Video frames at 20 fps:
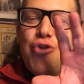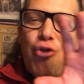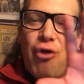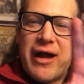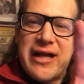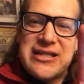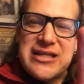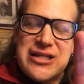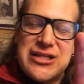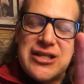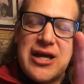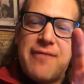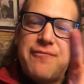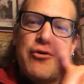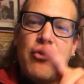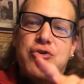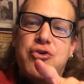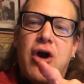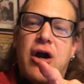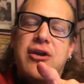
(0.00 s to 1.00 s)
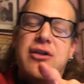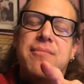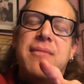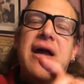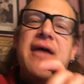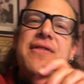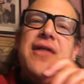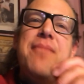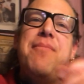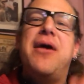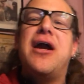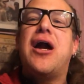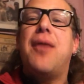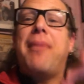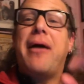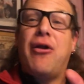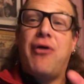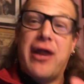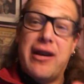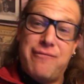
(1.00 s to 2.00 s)
Lots of stuff, don't talk to them. They pick up
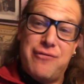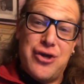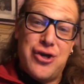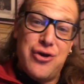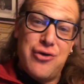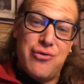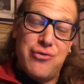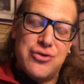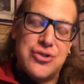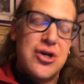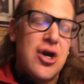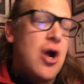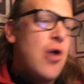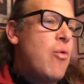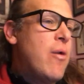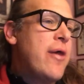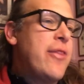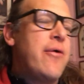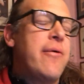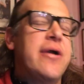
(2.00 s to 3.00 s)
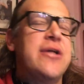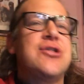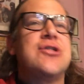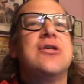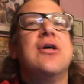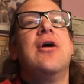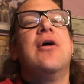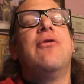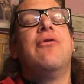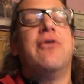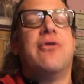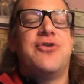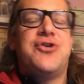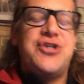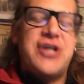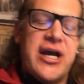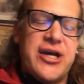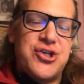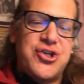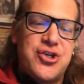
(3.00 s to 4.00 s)
on a lot of cues, whether it's little
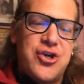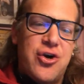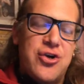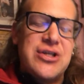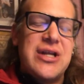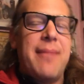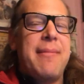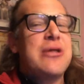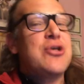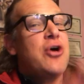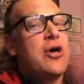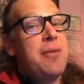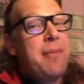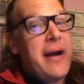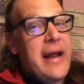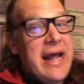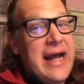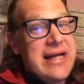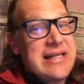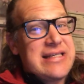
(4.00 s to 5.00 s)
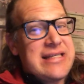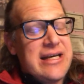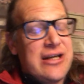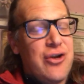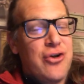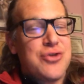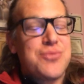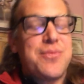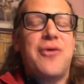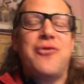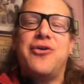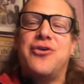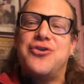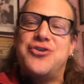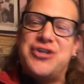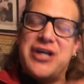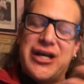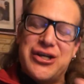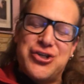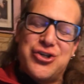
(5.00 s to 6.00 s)
gestures. I'm not talking about hand signals, but little
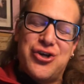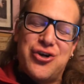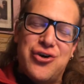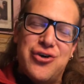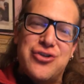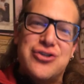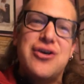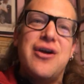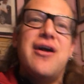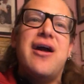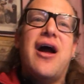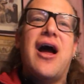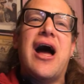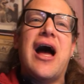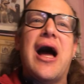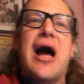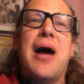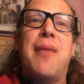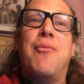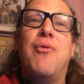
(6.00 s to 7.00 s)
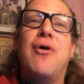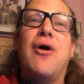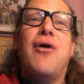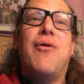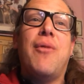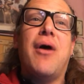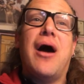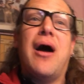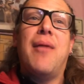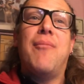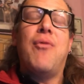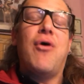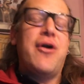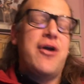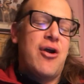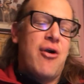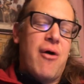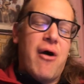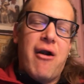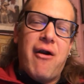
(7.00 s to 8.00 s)
gestures, you know,
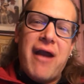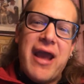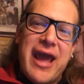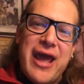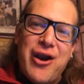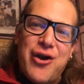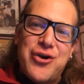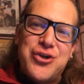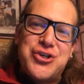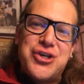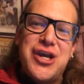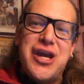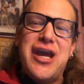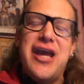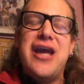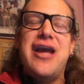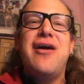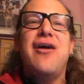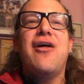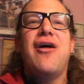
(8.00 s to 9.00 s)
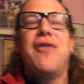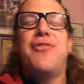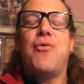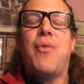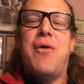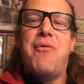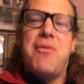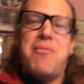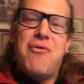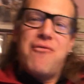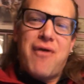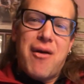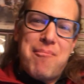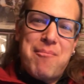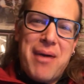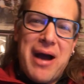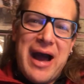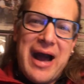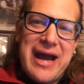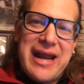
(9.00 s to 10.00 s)
our energy, the way we move our
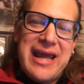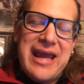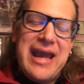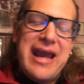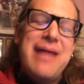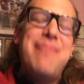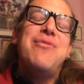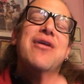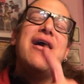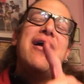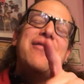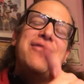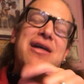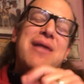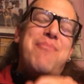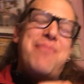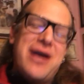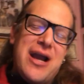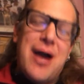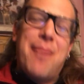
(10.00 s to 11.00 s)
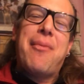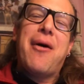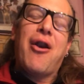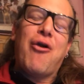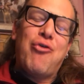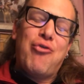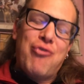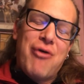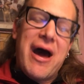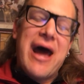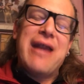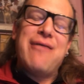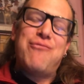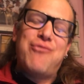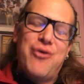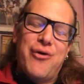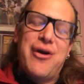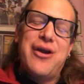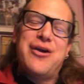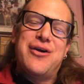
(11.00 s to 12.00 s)
body. They pick up on a lot
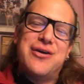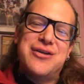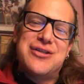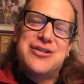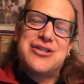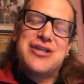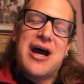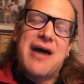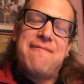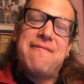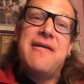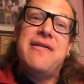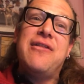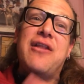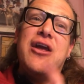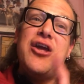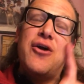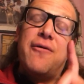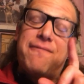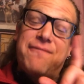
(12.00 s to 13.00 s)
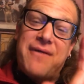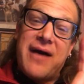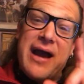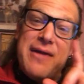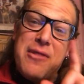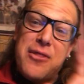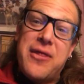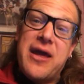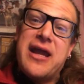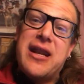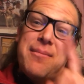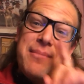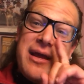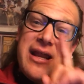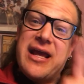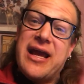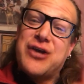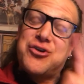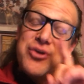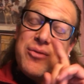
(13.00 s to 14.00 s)
of really good stuff, and you'll find that they end up
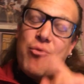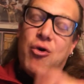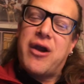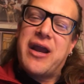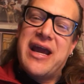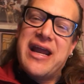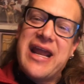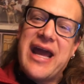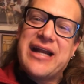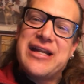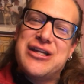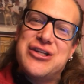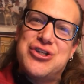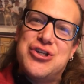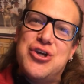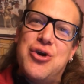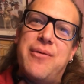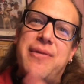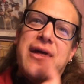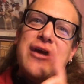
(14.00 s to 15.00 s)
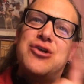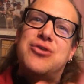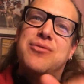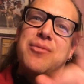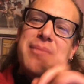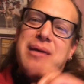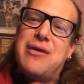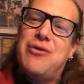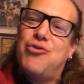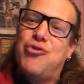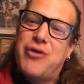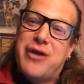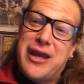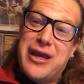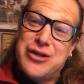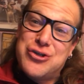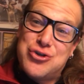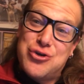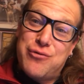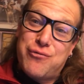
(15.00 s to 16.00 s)
getting actually more connected to you, and they should be
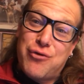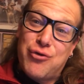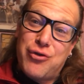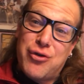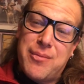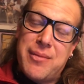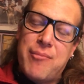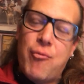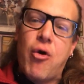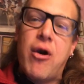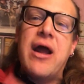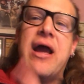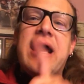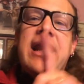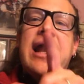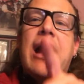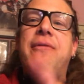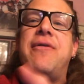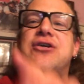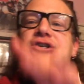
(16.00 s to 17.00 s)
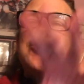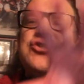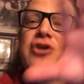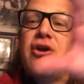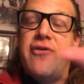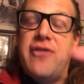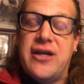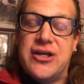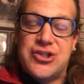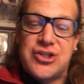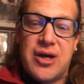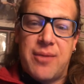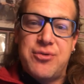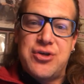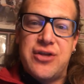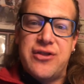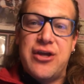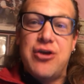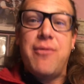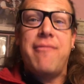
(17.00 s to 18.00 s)
looking at you for a little bit more. Now, this is under the
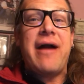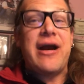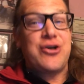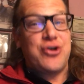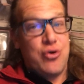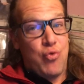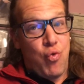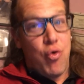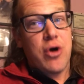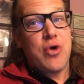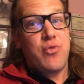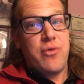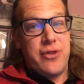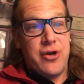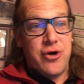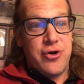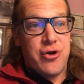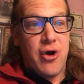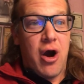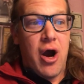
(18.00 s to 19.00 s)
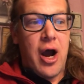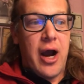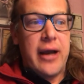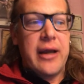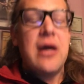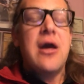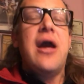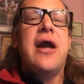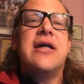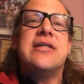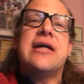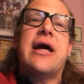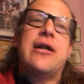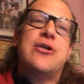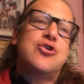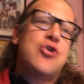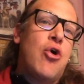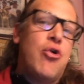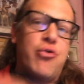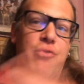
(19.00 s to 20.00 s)
assumption that you've actually worked with your dog. It's not a
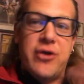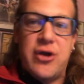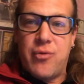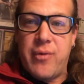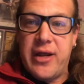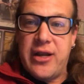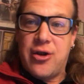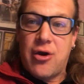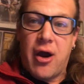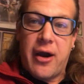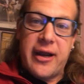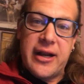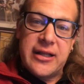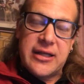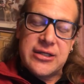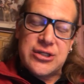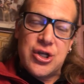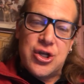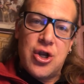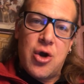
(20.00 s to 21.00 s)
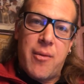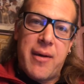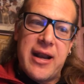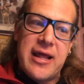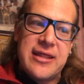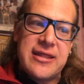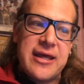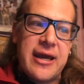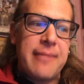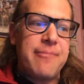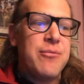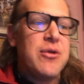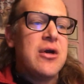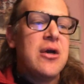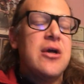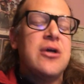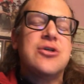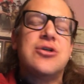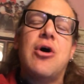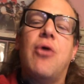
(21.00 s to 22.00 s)
totally green dog, and it doesn't know anything.
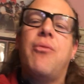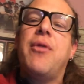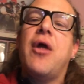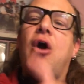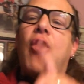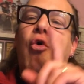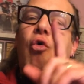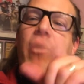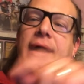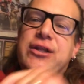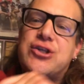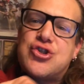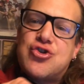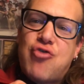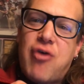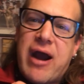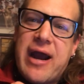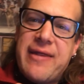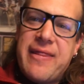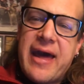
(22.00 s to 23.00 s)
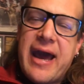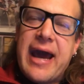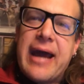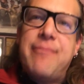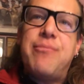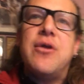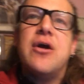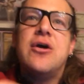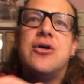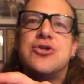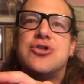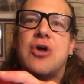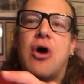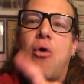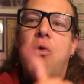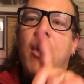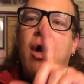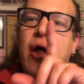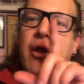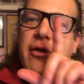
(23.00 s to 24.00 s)
So let's try that.
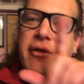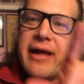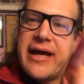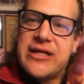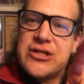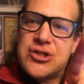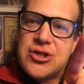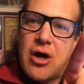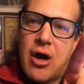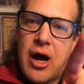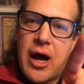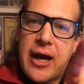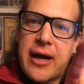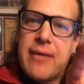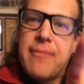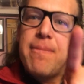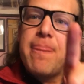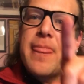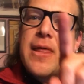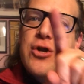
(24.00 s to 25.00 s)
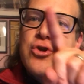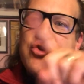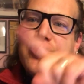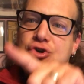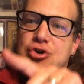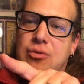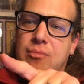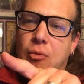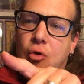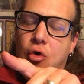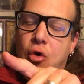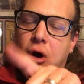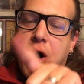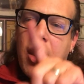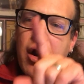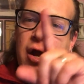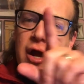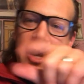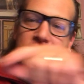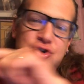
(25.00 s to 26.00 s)
So less talk, do
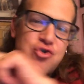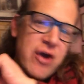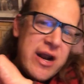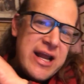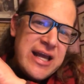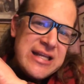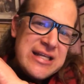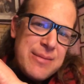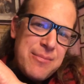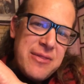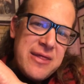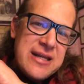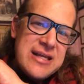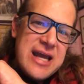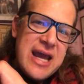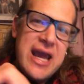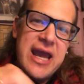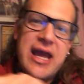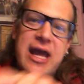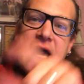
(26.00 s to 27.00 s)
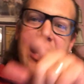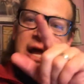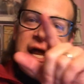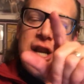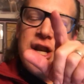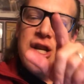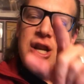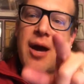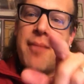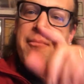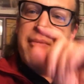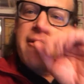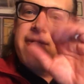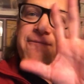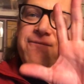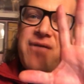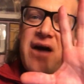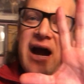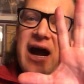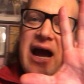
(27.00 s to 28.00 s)
more. Training tip of the day, number
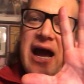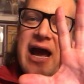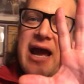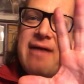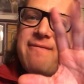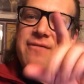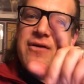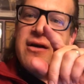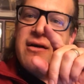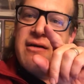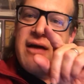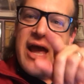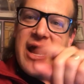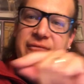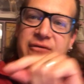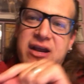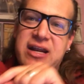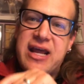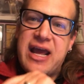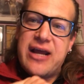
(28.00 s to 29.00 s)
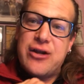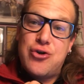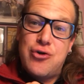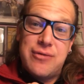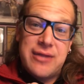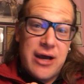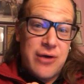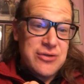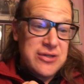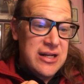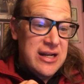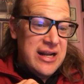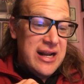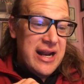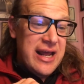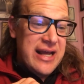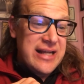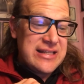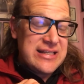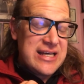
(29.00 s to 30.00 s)
5. Every day in
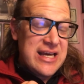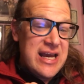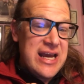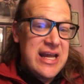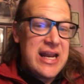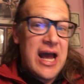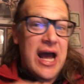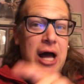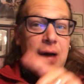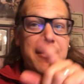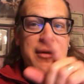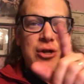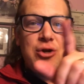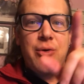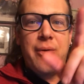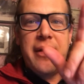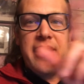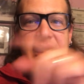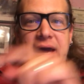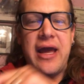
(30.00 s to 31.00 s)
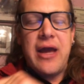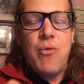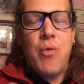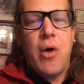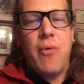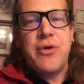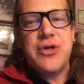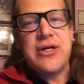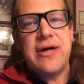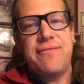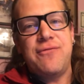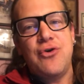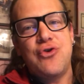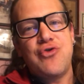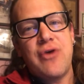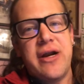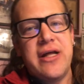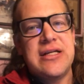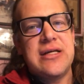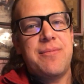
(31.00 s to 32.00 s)
2018, I'll be doing a What Would Jeff Do
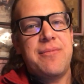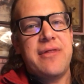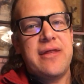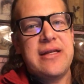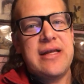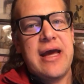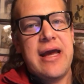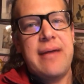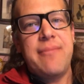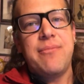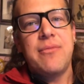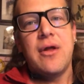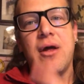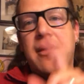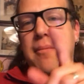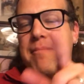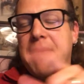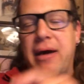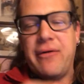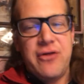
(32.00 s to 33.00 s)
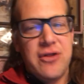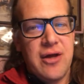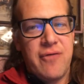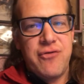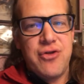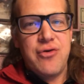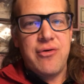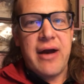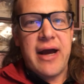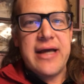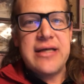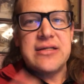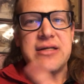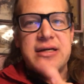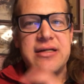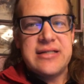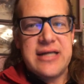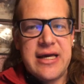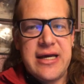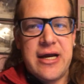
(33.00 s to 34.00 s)
training tip of the day. Madly in love with you guys.
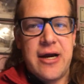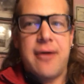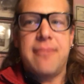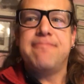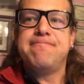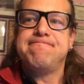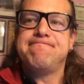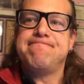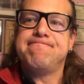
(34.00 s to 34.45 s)
Take care.